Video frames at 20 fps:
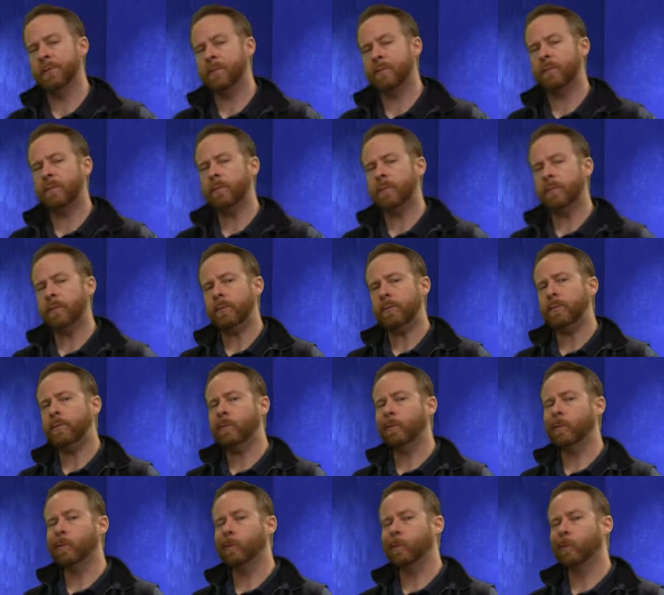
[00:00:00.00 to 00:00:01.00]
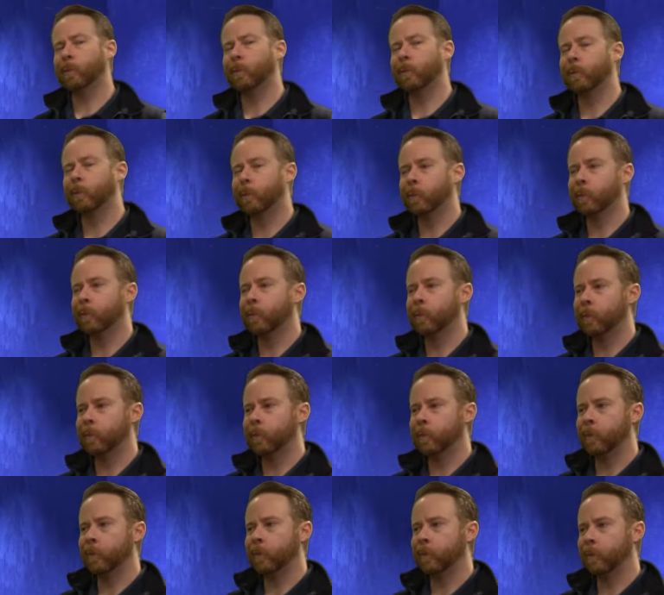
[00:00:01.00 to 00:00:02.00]

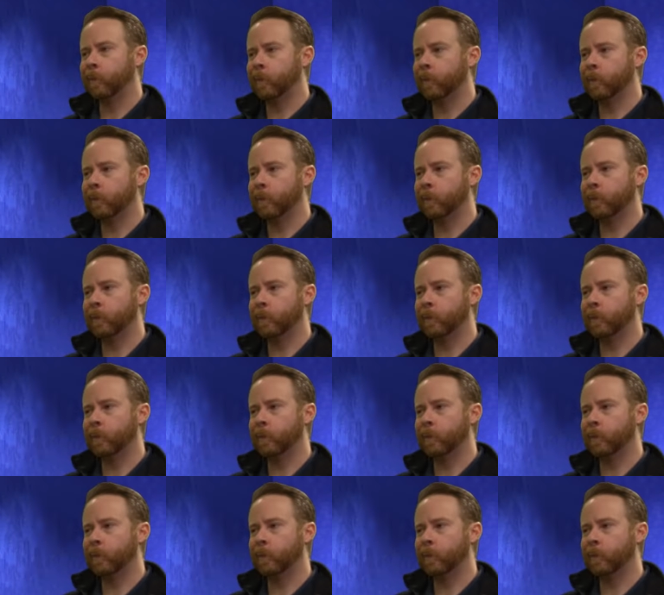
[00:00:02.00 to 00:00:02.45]
(silence)